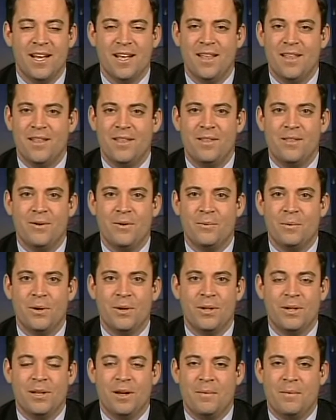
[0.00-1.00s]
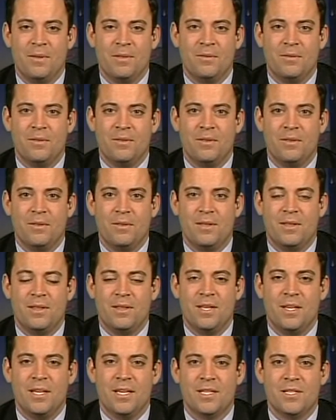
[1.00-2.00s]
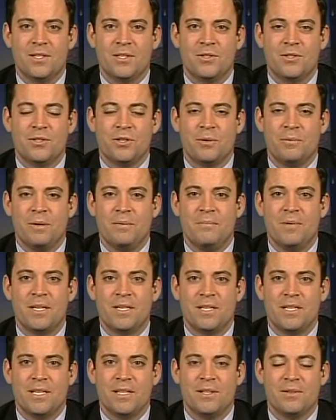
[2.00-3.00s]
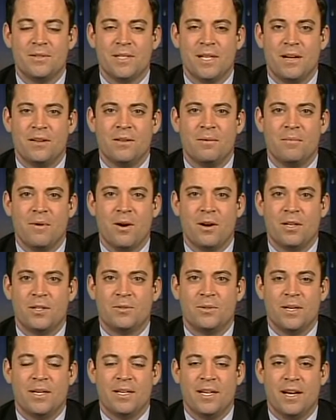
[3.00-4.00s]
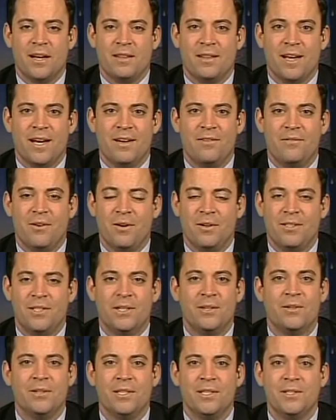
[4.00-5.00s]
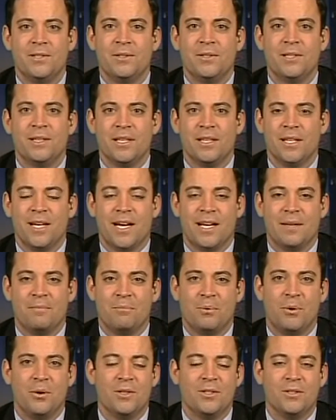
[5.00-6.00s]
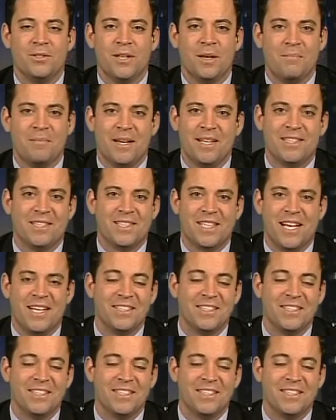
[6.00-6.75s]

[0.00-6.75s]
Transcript: the thing is there's so many mixed signals out in the markets right now that volatility is the only thing that I can point to that makes sense.